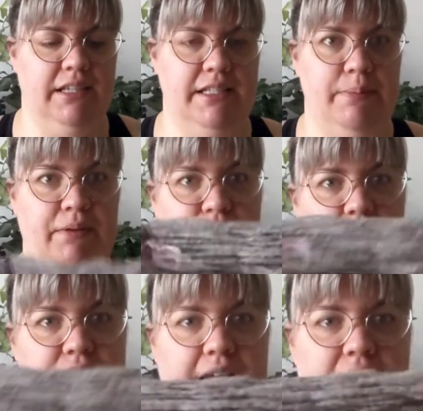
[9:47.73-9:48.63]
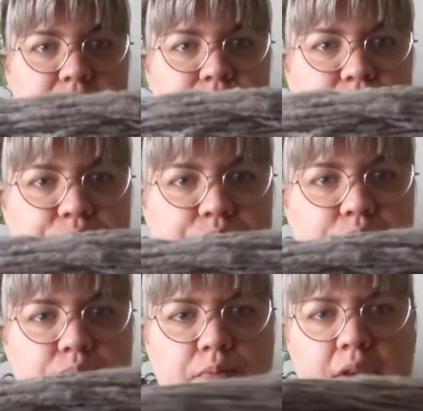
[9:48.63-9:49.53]
it's a bit fluffy.
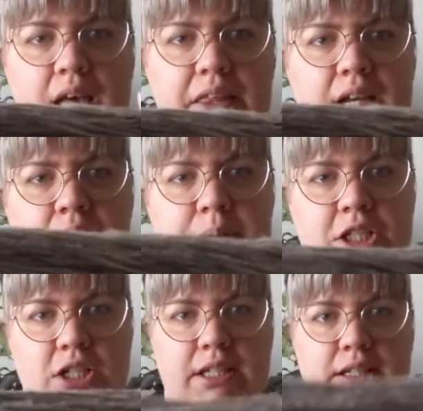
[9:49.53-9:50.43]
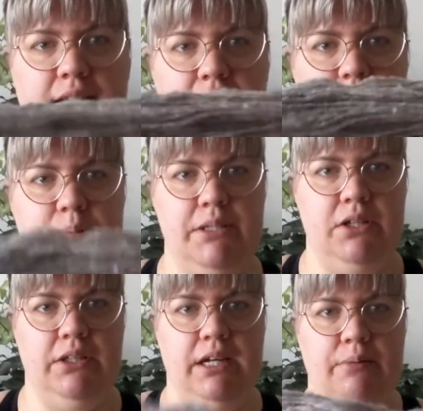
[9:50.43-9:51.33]
I think I mentioned in the last
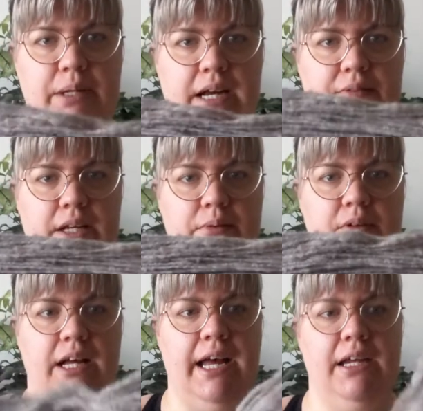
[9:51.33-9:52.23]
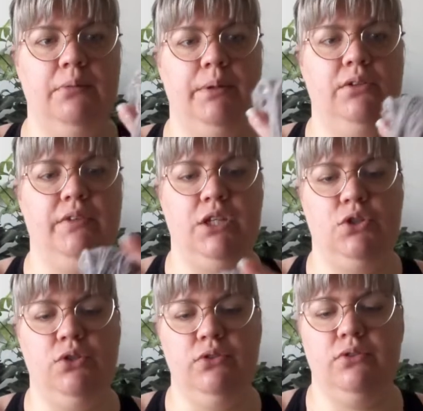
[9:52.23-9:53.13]
episode that I had a bit of
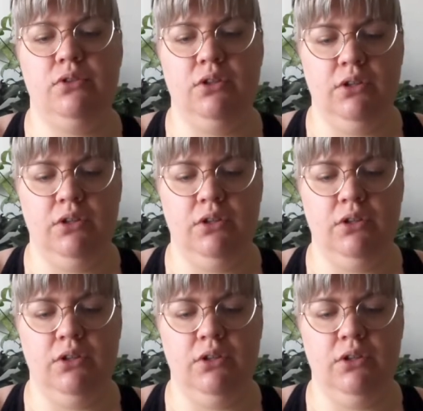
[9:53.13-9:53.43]
issues